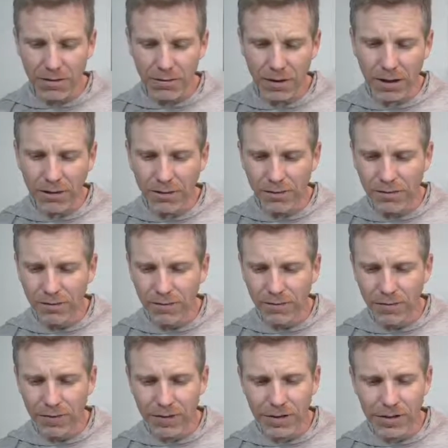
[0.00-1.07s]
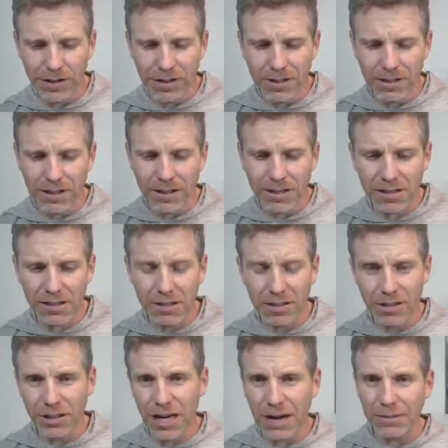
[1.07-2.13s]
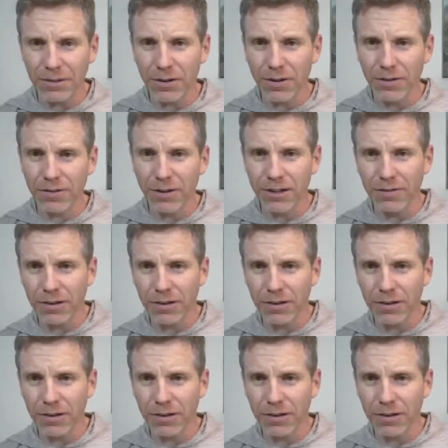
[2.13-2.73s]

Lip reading: Well, just as chapter 3,